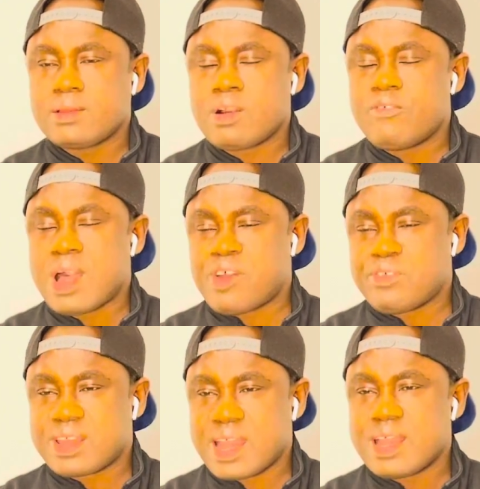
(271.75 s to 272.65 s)
of
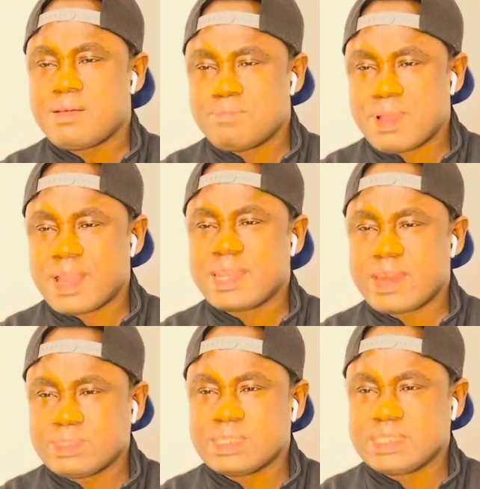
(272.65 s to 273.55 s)
Africa My
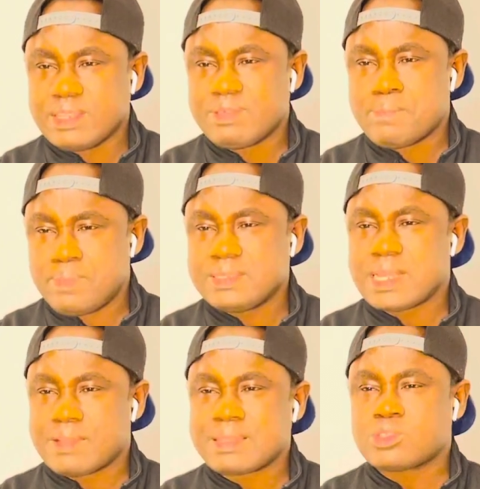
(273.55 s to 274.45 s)
Heritage TV. And please,
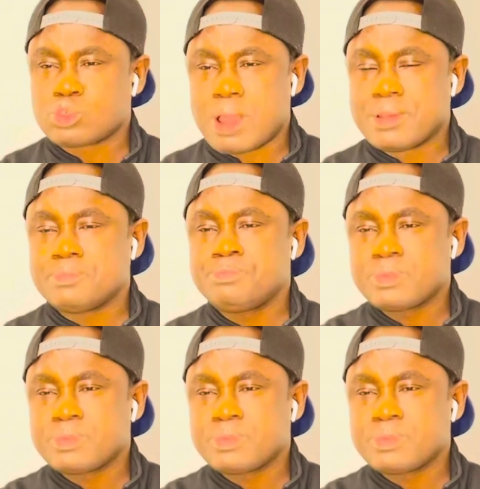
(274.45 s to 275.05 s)
after subscribing,